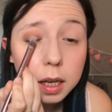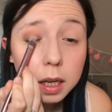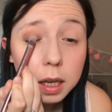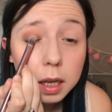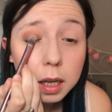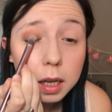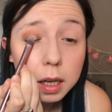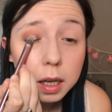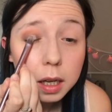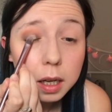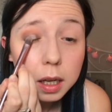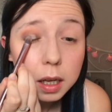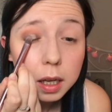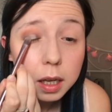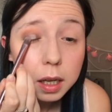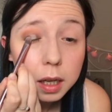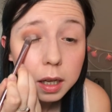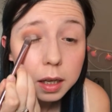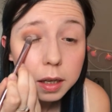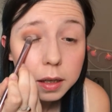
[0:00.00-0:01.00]

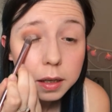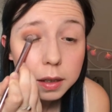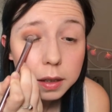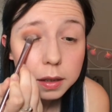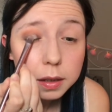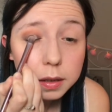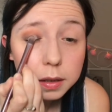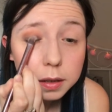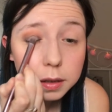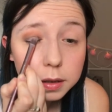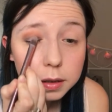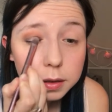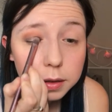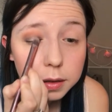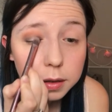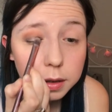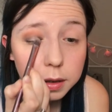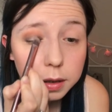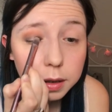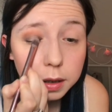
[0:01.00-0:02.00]

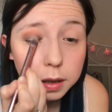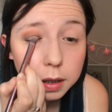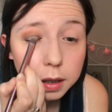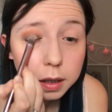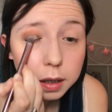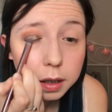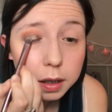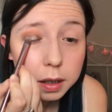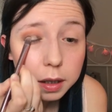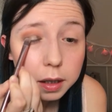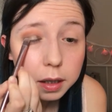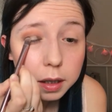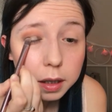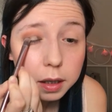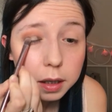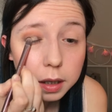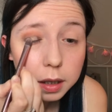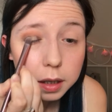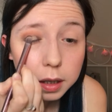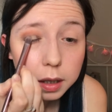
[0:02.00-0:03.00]

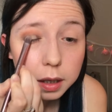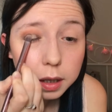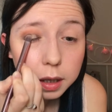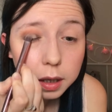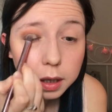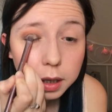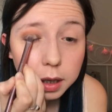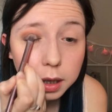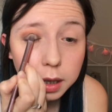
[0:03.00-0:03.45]
(no one is talking)